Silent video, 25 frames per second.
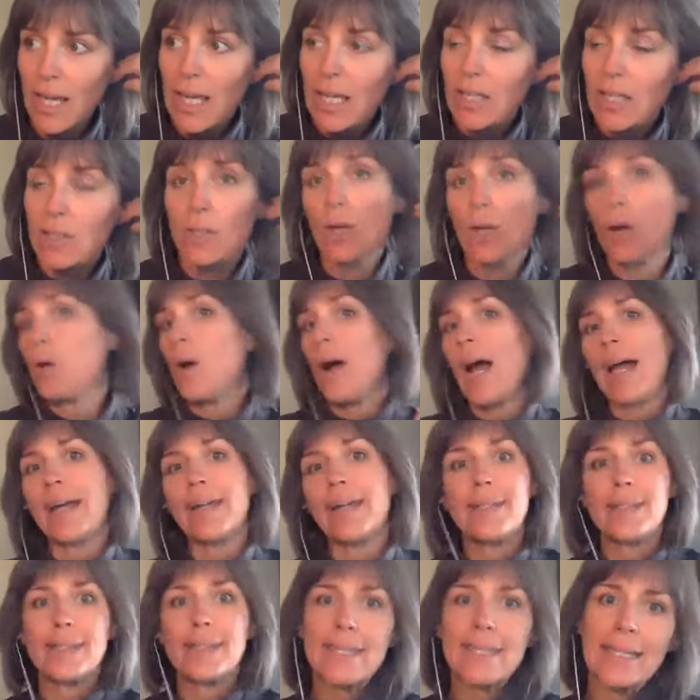So I
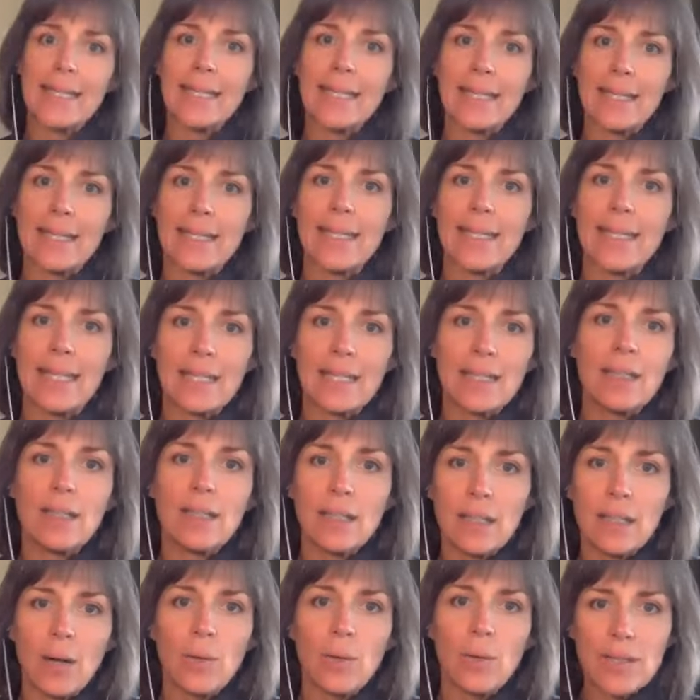see that, you
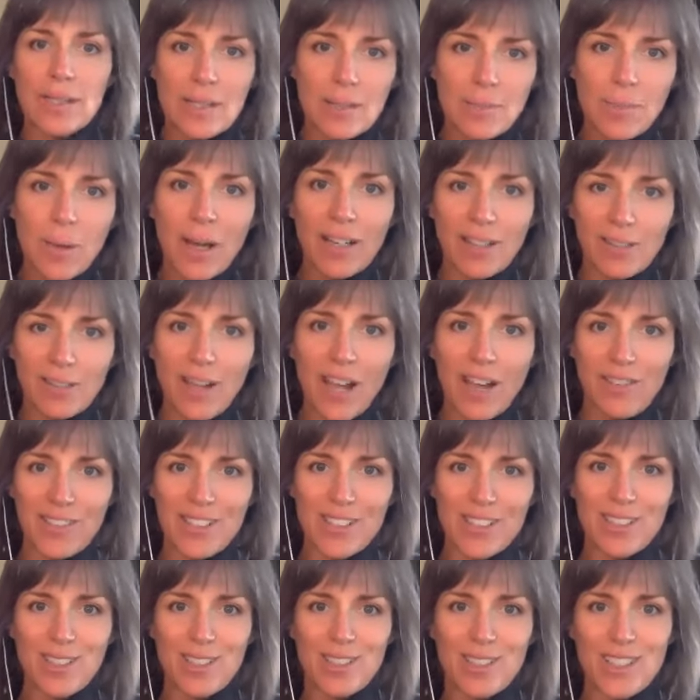know, in spite of having
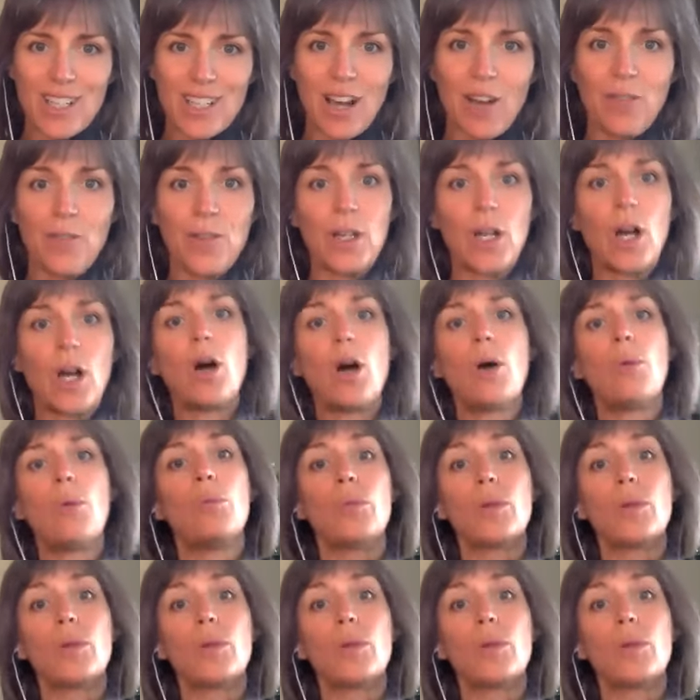turned it off at home,